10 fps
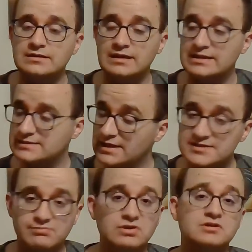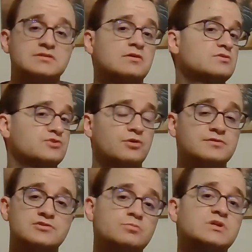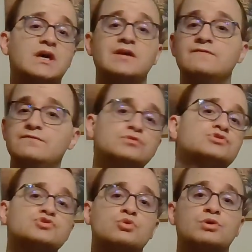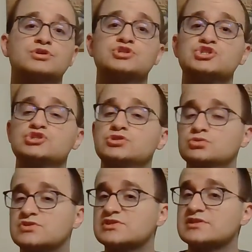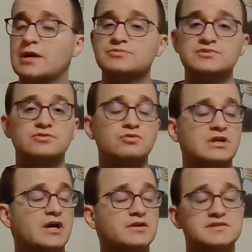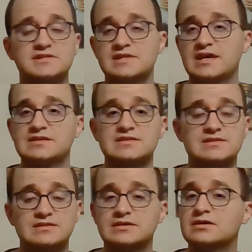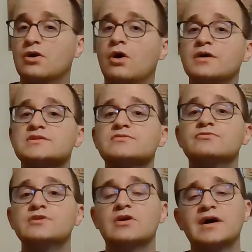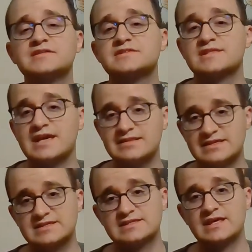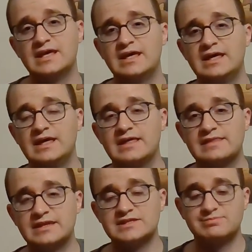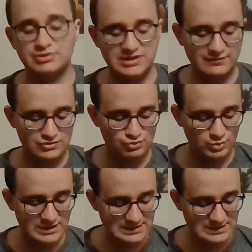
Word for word: it does appear that there is going to be a food shortage to some degree. And I don't say this to cause fear. I say this that as believers, we